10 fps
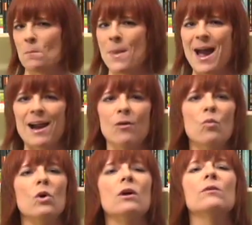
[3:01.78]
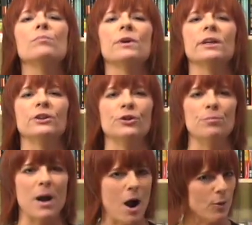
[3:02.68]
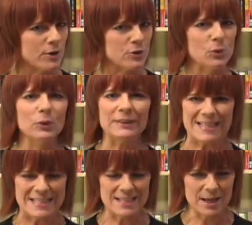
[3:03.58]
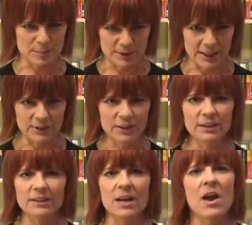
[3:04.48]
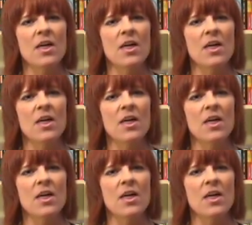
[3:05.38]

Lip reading: Macworld brings you Power Tools in-depth sessions,